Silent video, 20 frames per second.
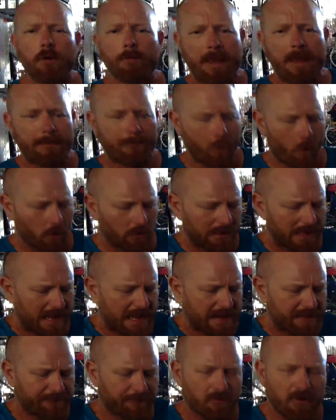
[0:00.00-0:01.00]
a bit more
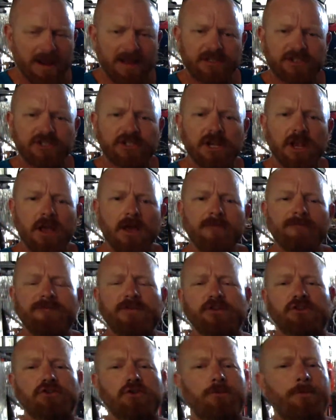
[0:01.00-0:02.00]
leverage
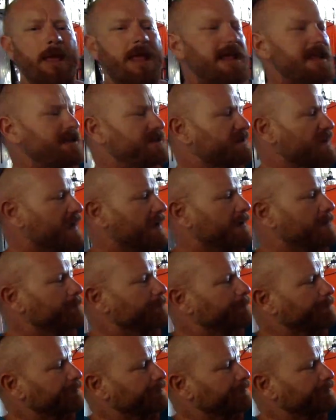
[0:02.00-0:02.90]
for trapezing,